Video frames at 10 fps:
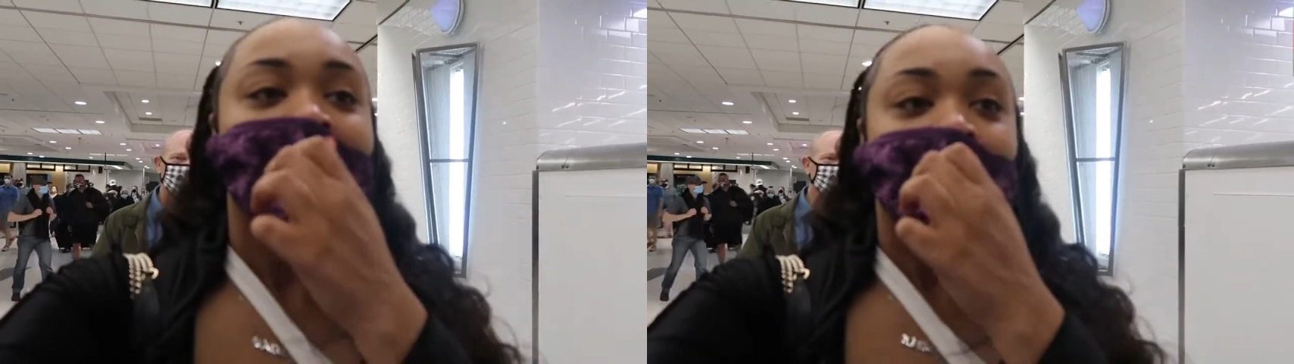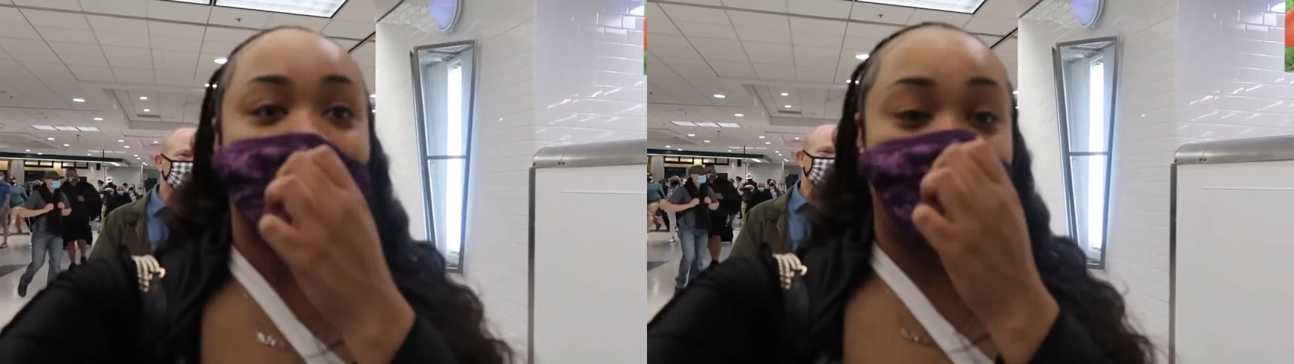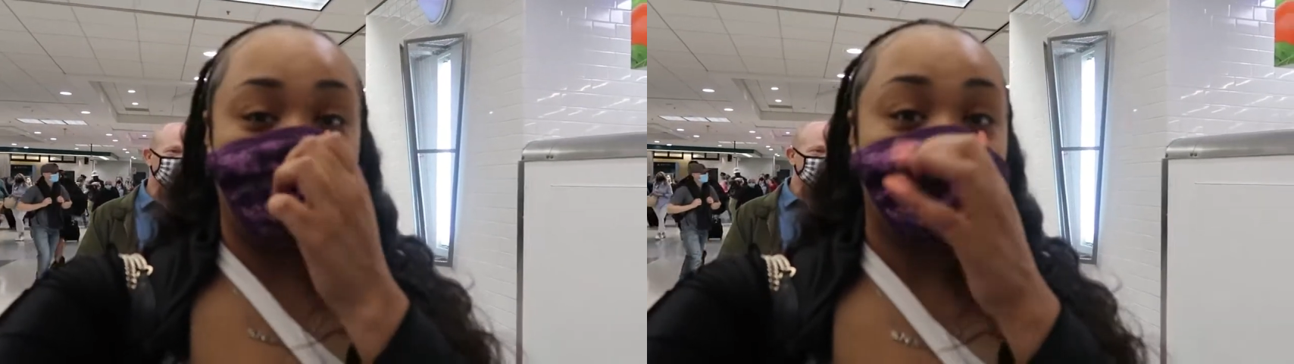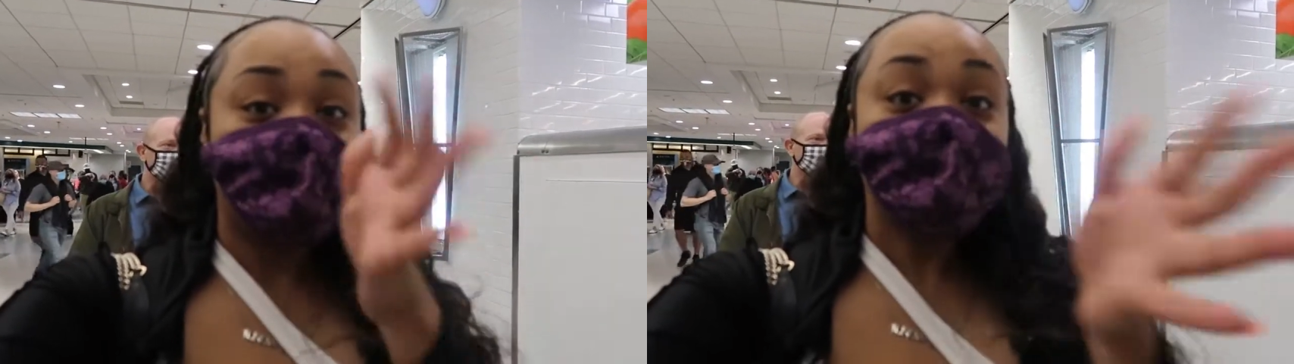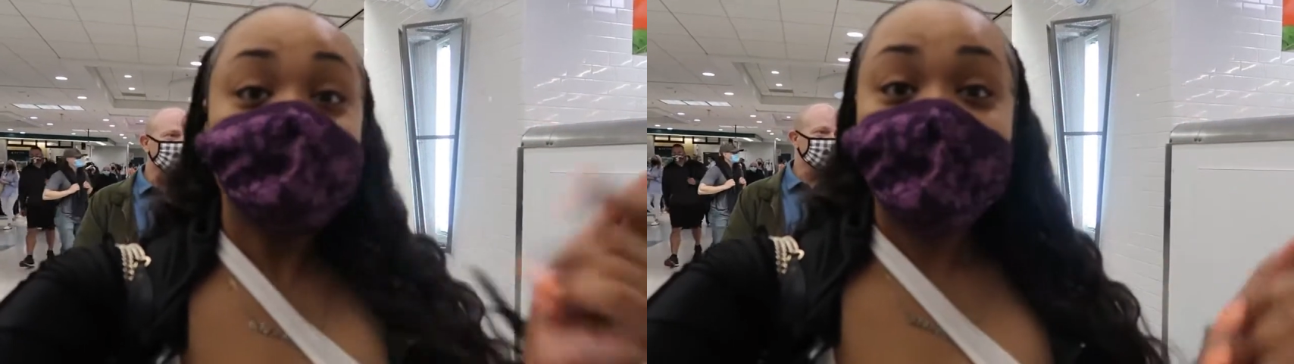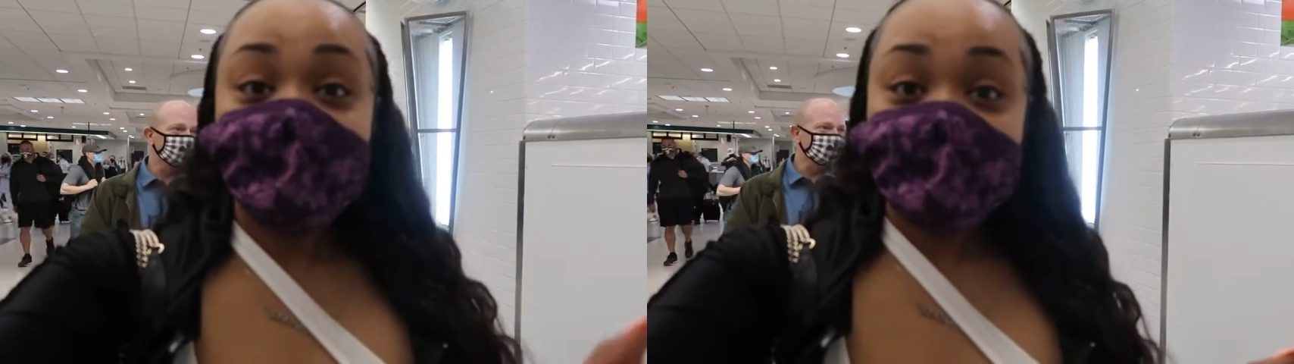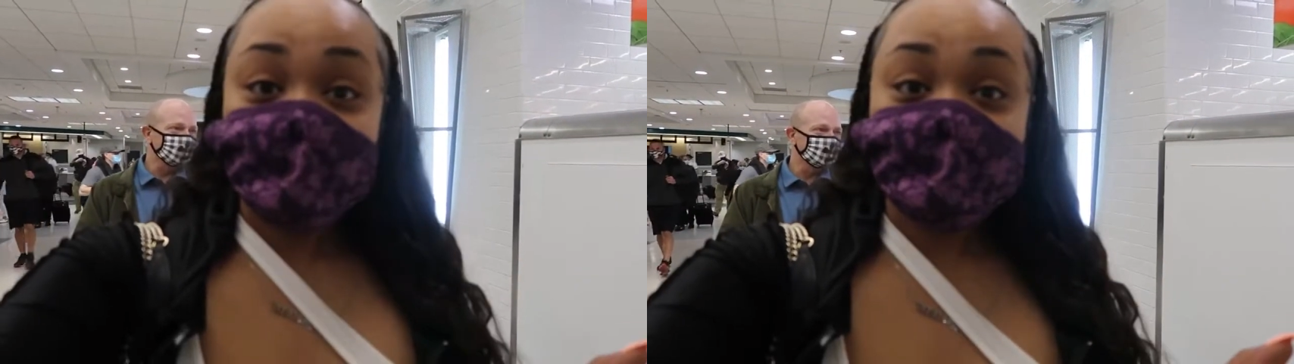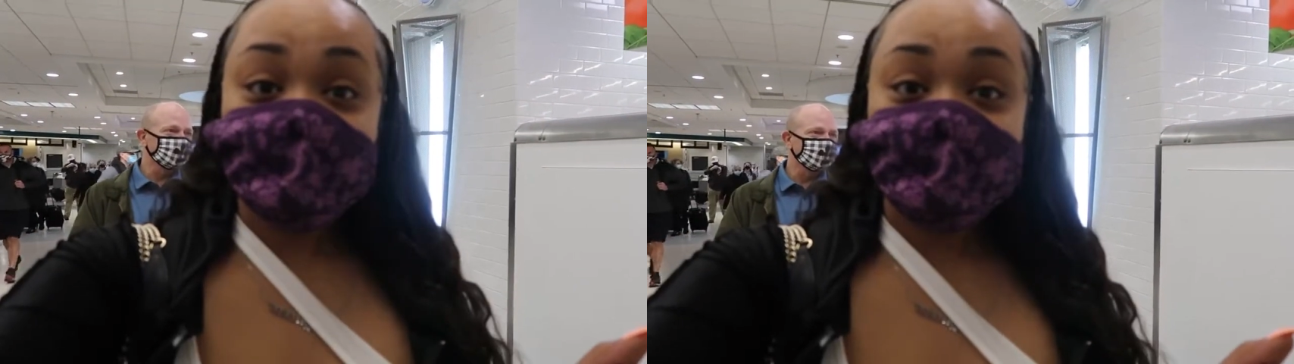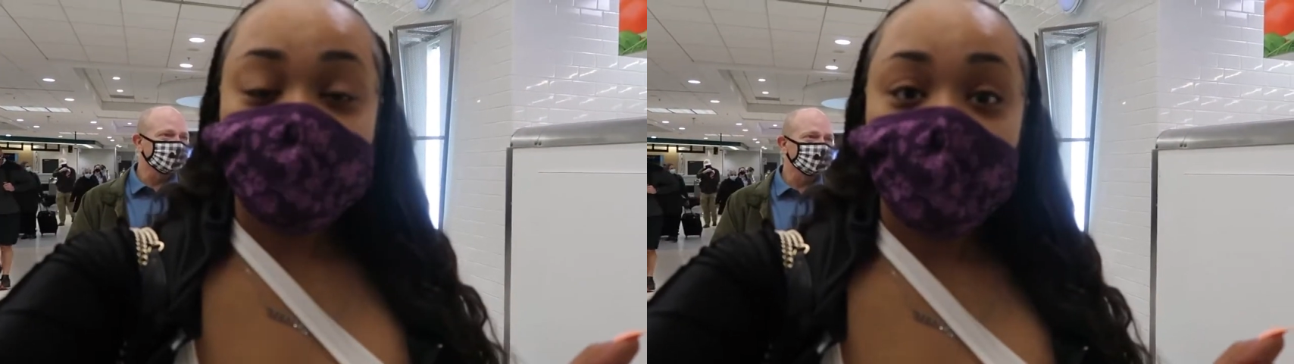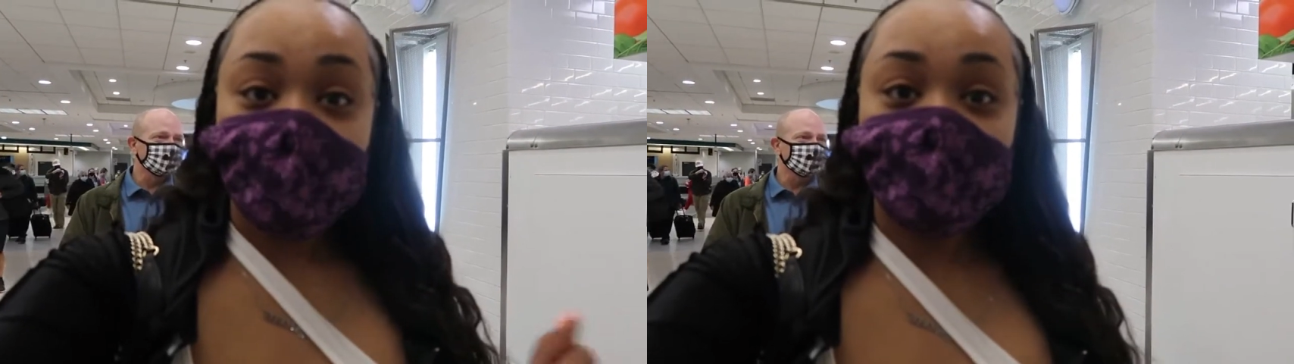manner otherwise
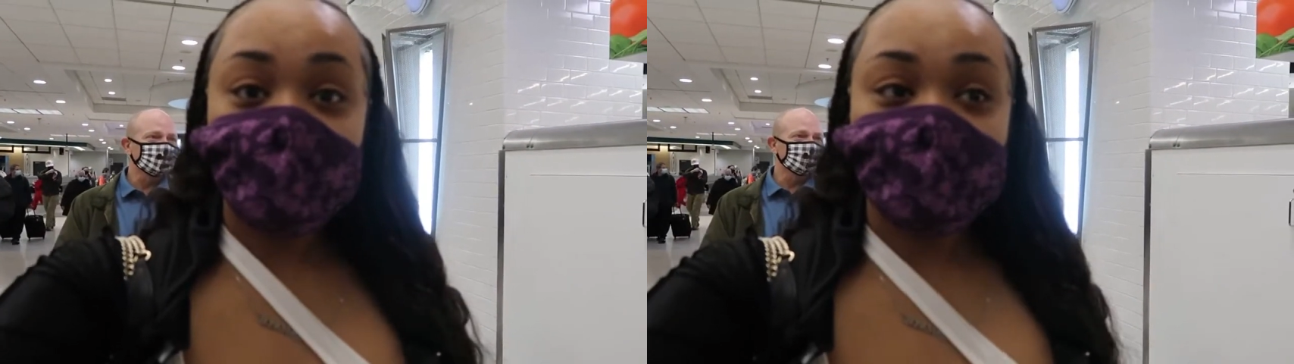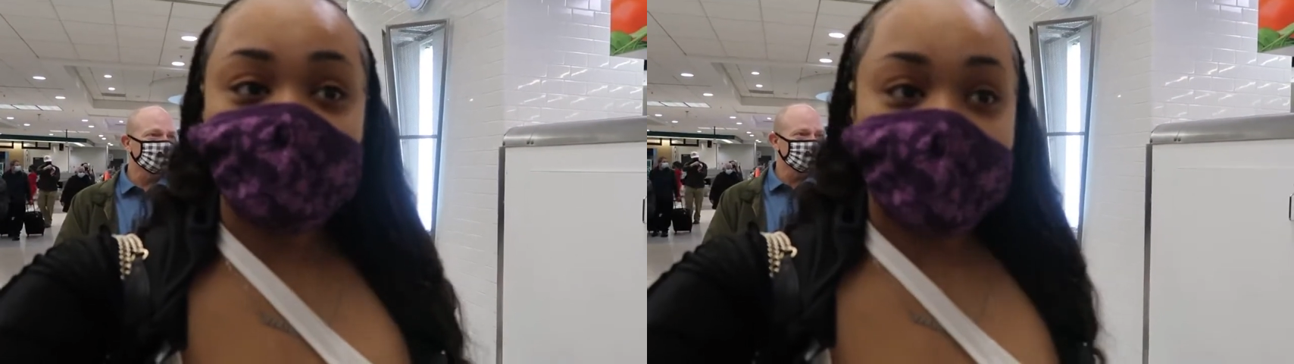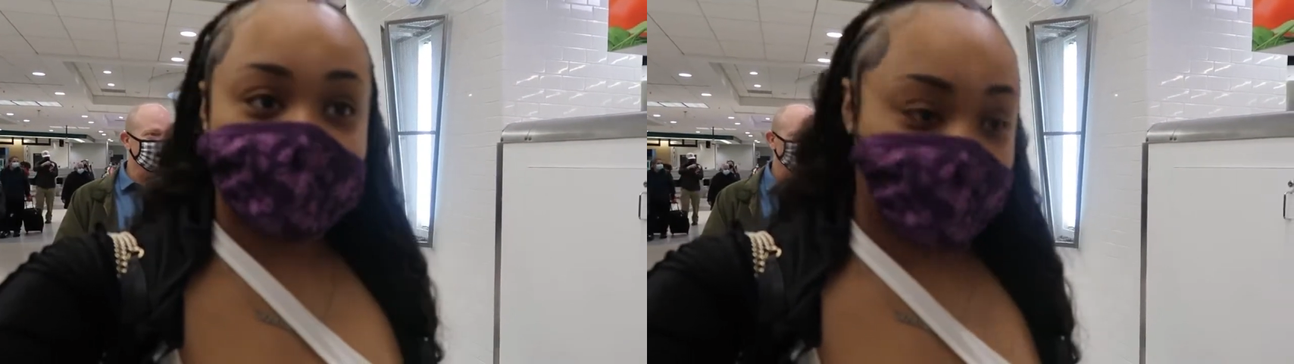i wouldn't have made